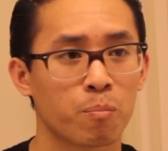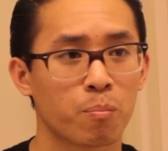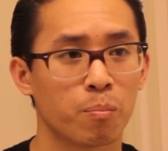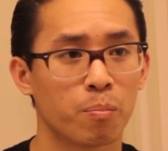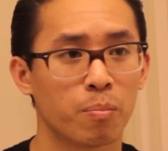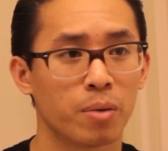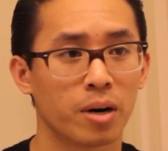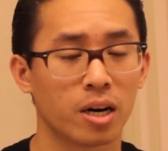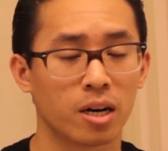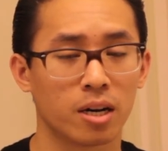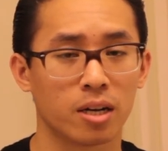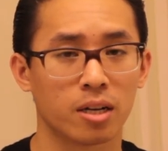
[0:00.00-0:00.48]

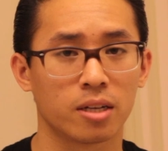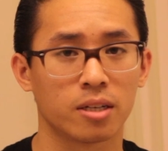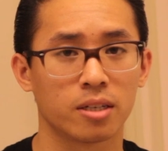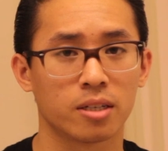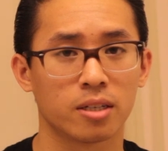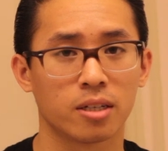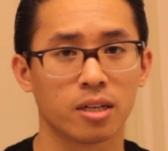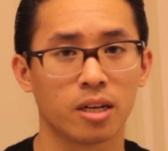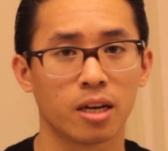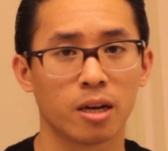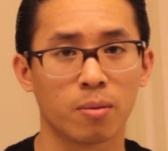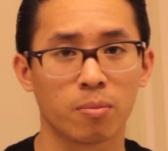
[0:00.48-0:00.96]

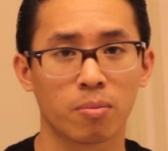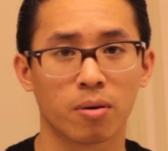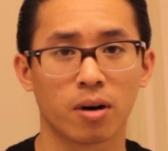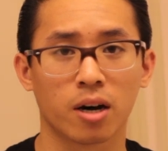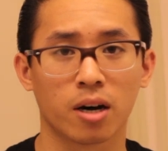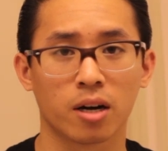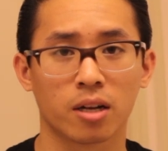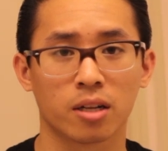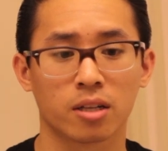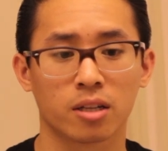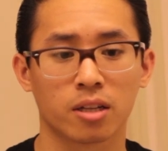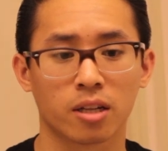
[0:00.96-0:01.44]
But it
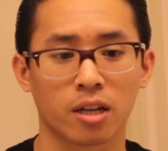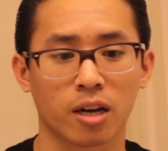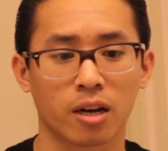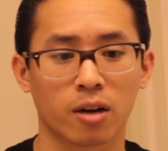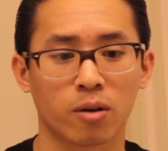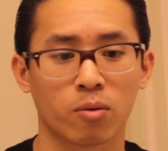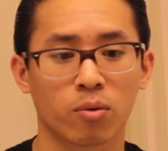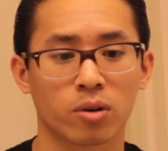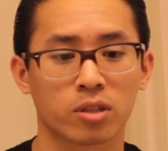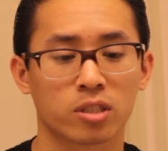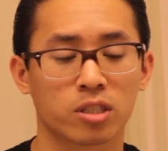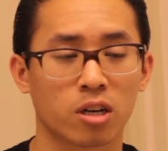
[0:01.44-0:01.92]
brought
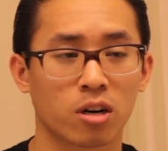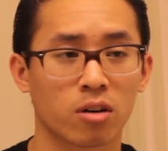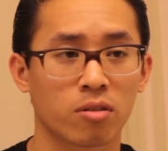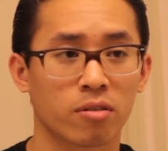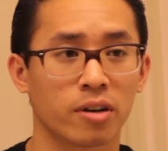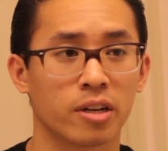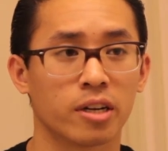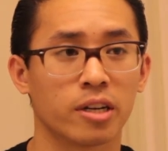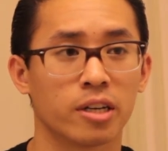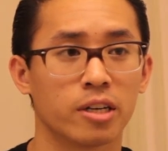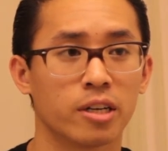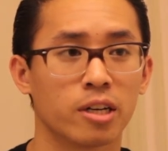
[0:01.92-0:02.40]
like what's
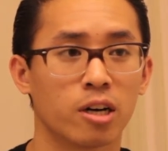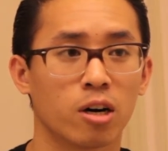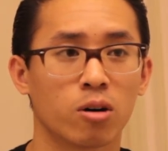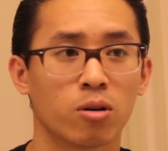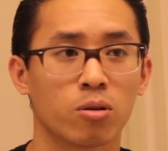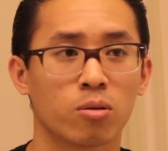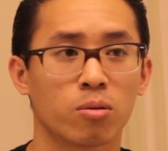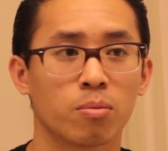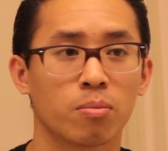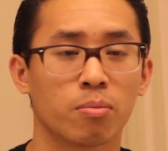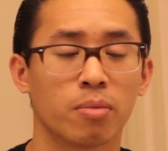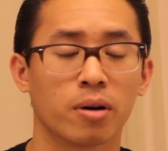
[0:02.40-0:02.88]
already
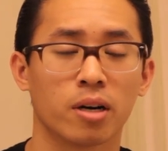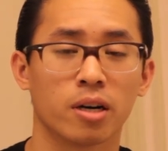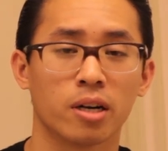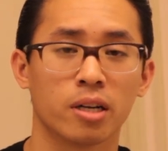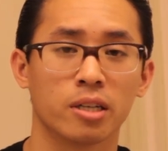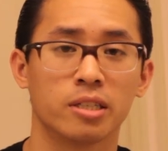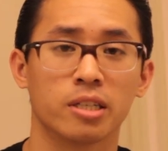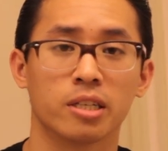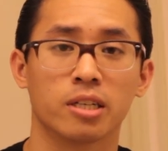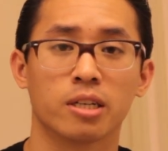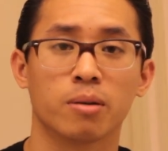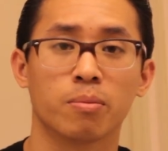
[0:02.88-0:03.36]
known, but
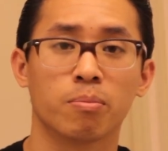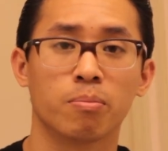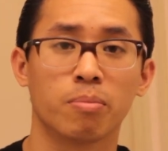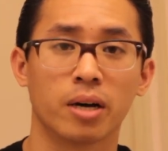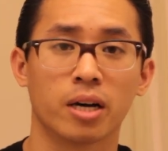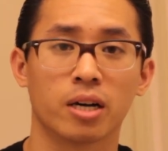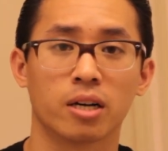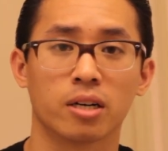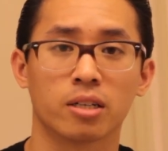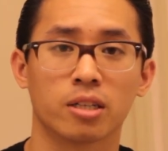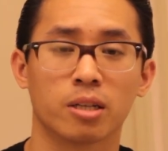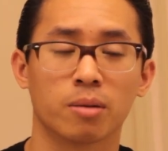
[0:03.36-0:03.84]
it did it
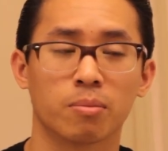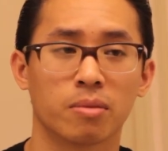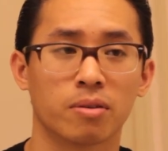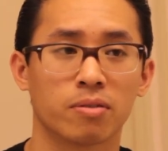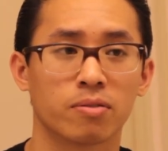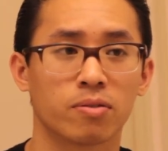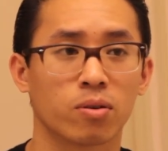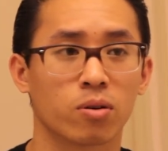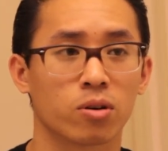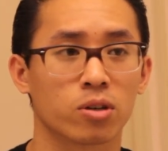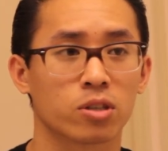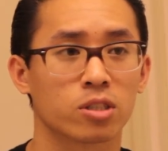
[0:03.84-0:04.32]
better than
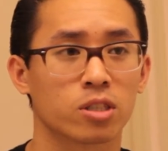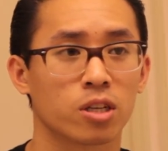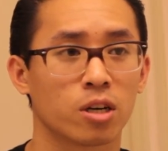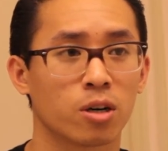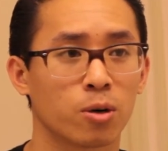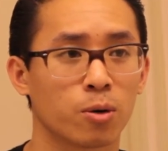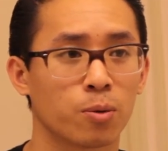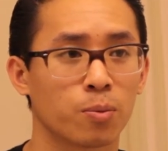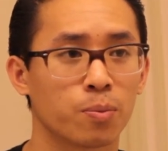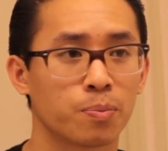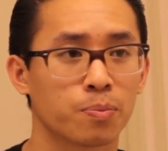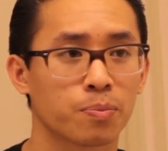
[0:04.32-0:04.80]
before.
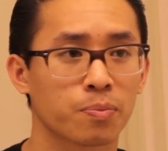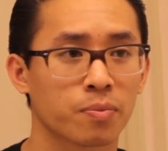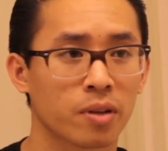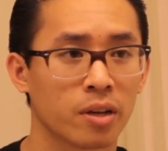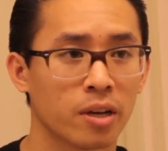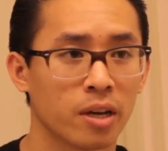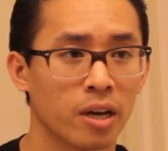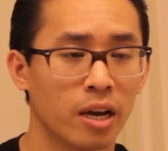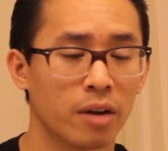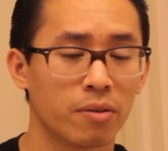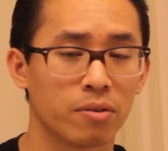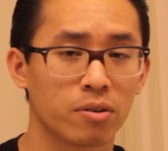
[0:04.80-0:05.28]
So
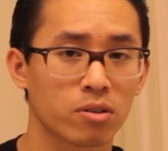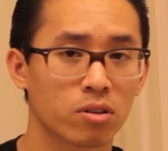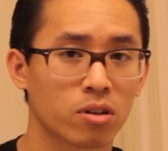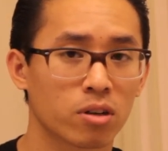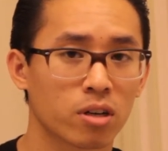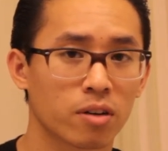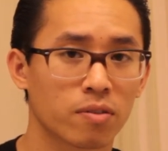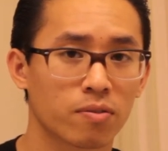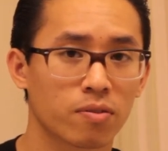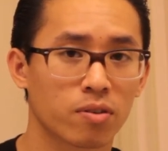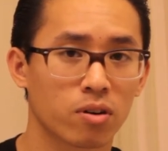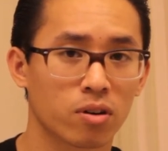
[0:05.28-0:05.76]
if you're
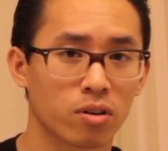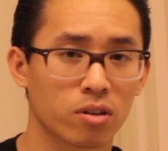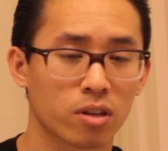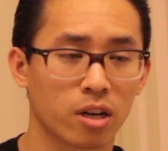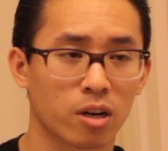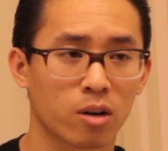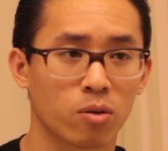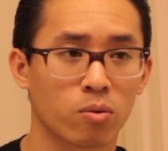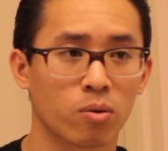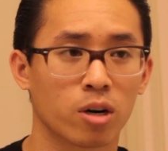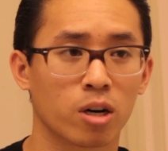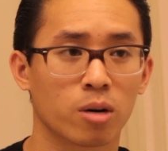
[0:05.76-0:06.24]
looking for
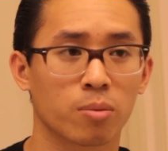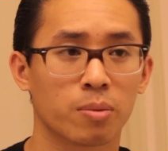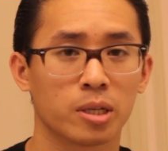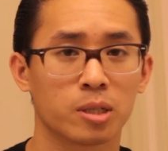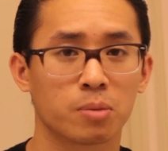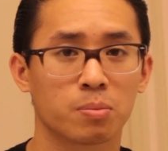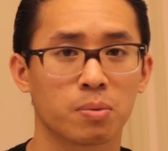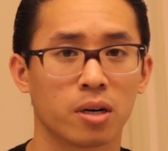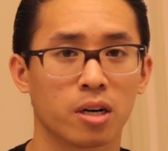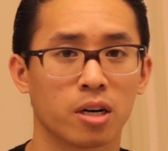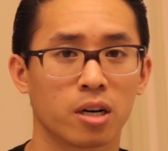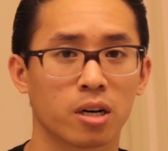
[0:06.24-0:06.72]
like a
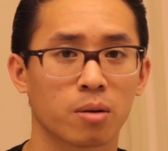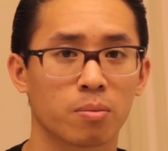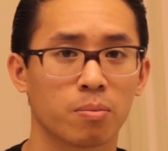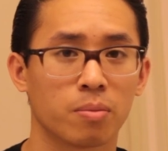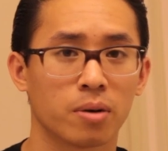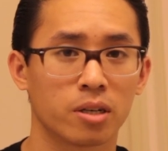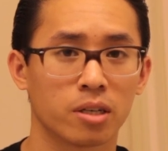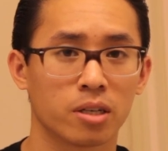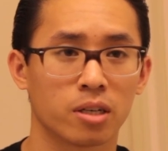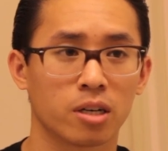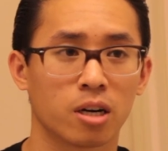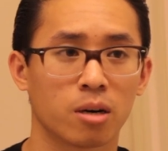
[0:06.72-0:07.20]
water-based product,
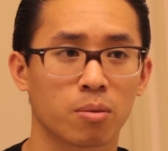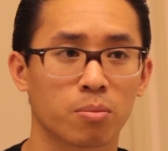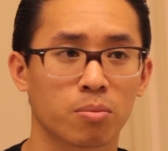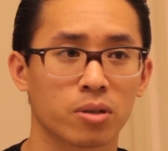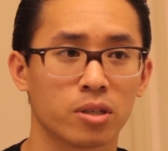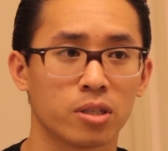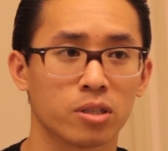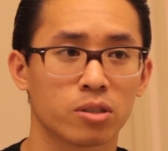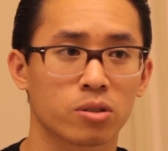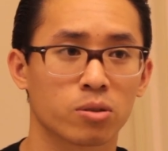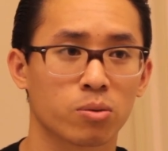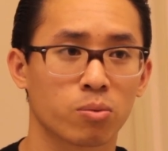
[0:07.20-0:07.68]
but you're not
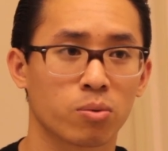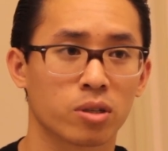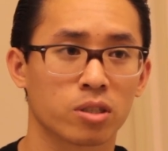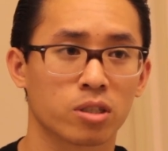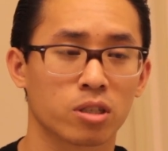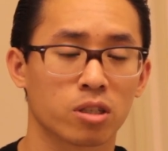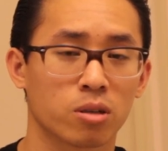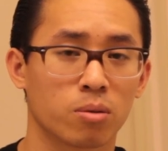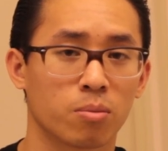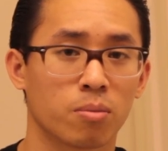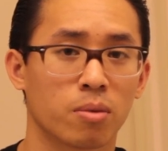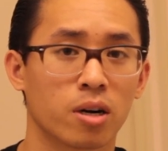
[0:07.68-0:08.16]
pleased with the ones
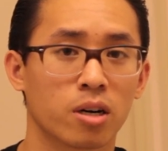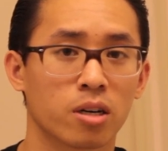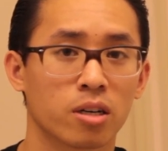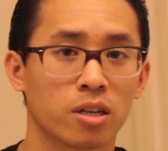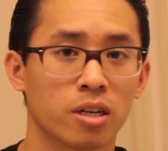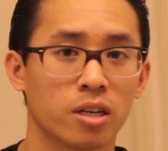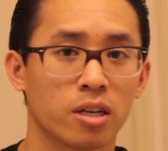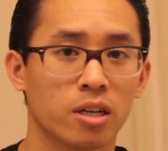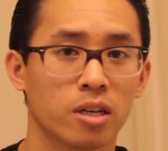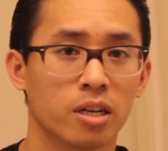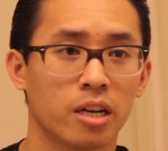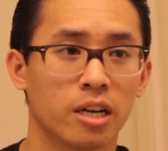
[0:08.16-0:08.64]
on the
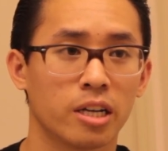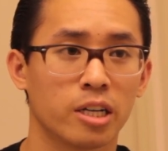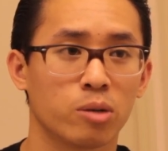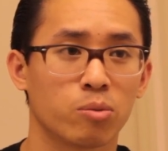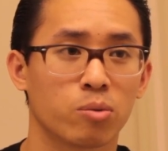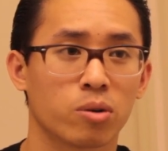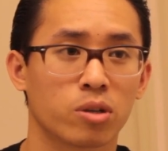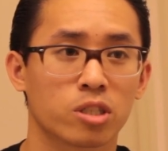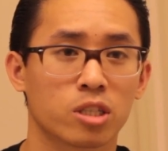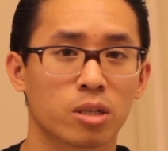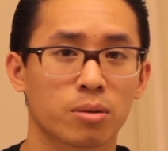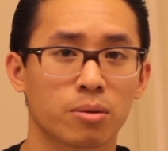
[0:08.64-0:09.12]
market and you
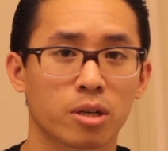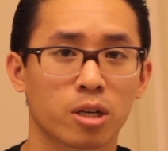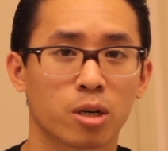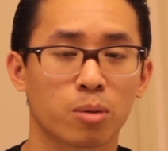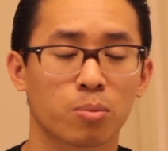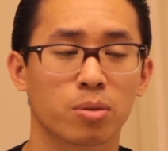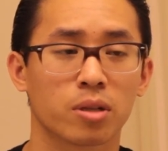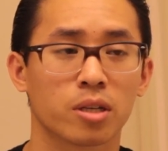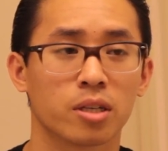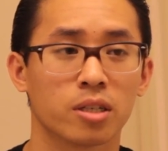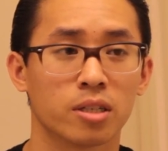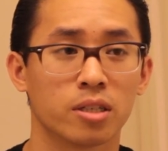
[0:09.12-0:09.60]
want something
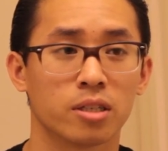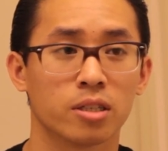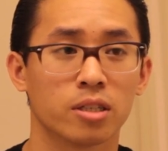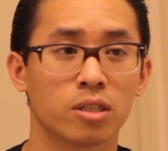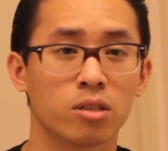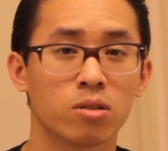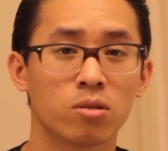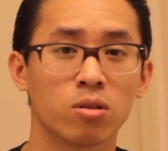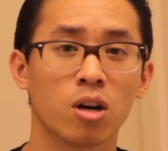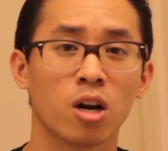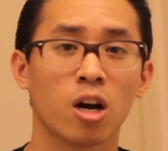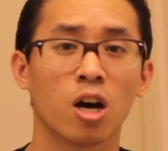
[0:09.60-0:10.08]
completely
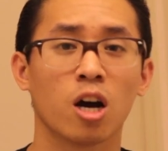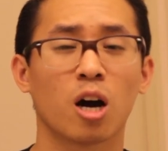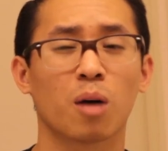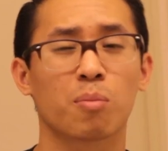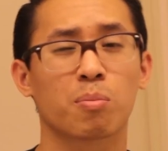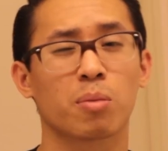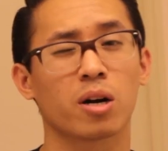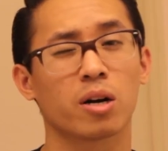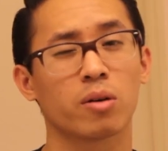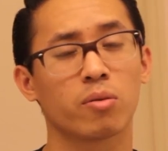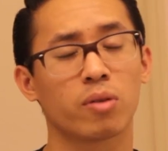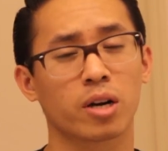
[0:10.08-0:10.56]
new,
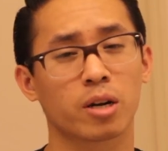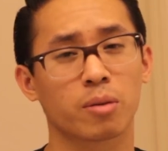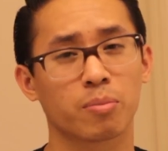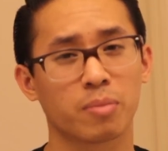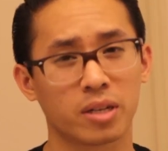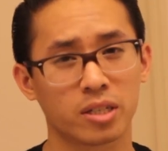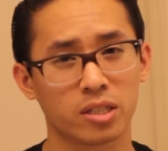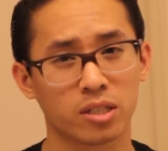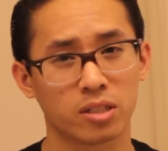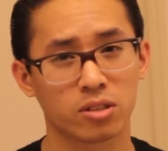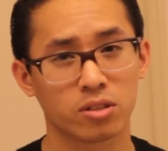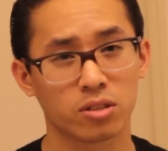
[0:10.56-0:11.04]
I'd probably
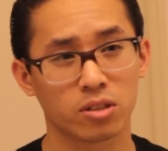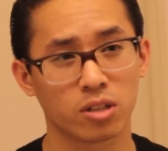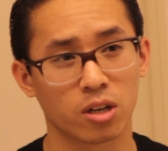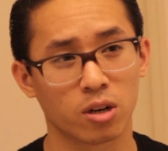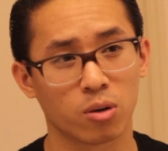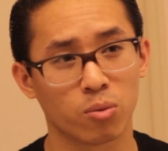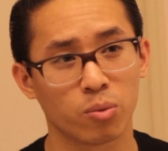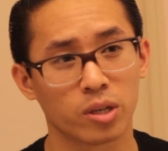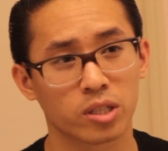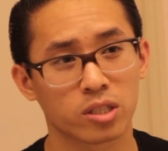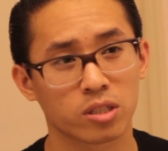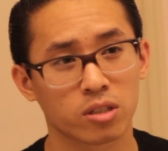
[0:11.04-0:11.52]
recommend you to
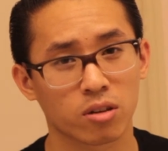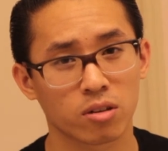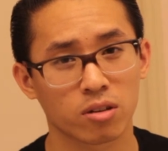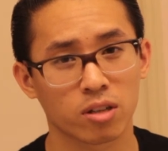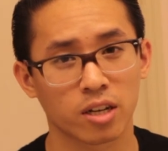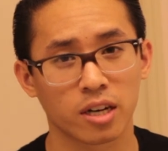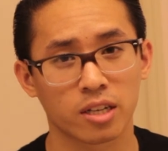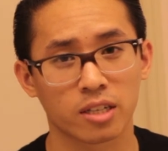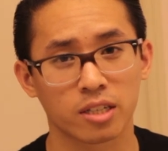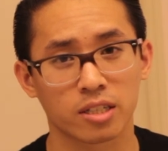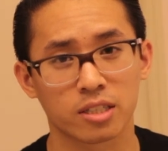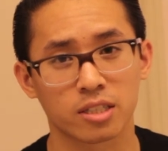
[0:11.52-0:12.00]
the original
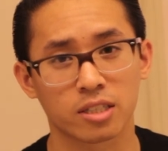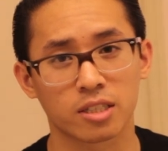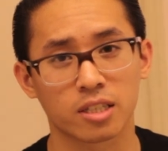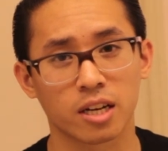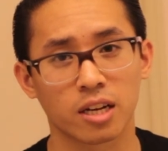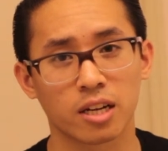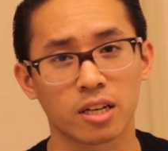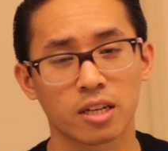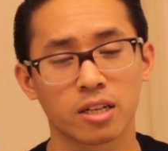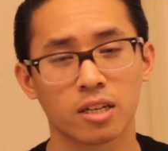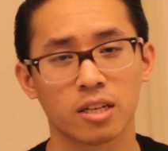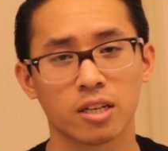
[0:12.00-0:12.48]
line
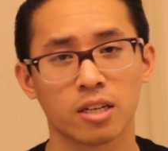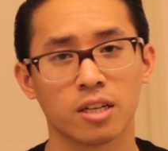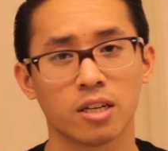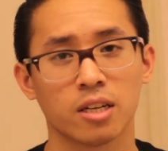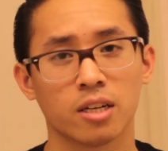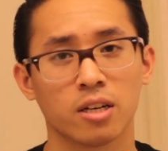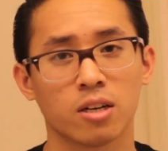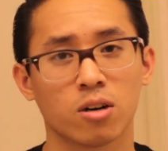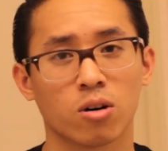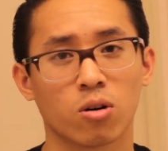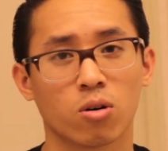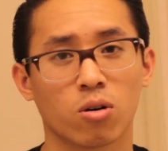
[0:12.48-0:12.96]
instead
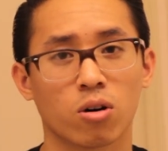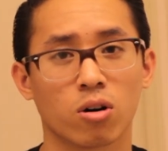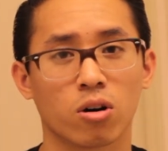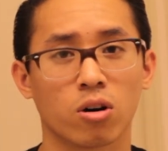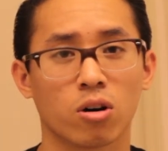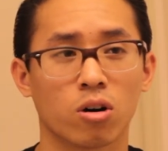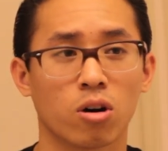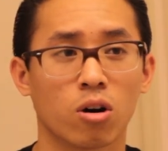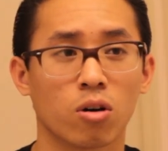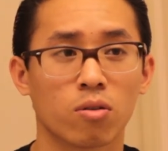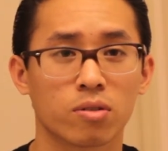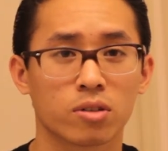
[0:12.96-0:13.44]

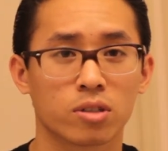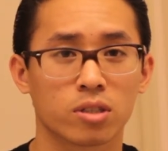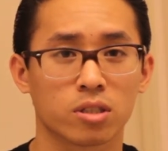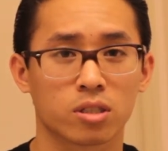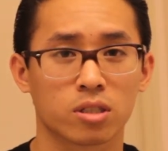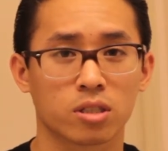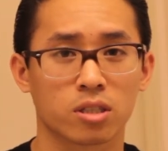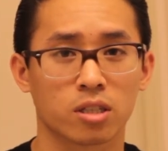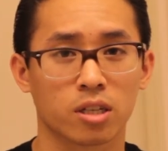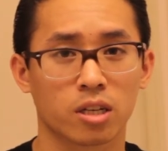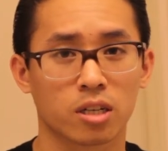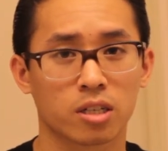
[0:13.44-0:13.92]
or over to
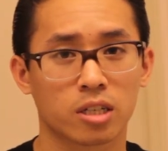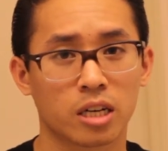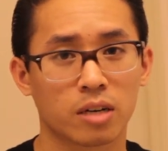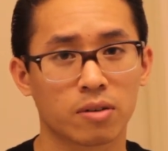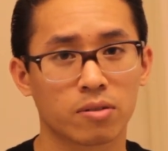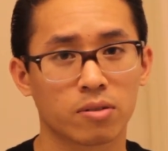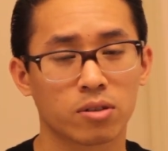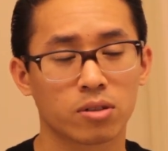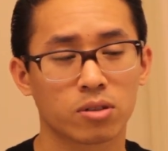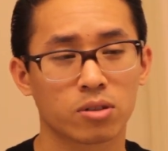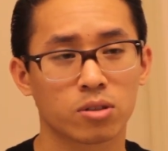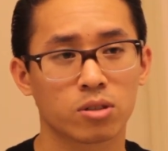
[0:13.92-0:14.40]
Slick
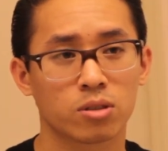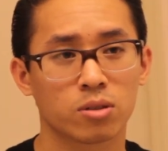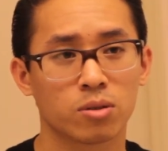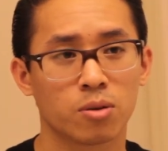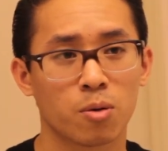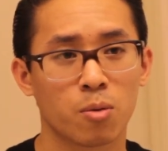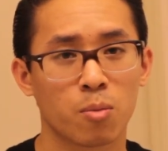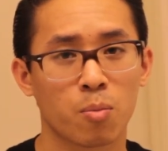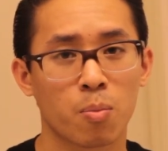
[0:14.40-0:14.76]
Devils.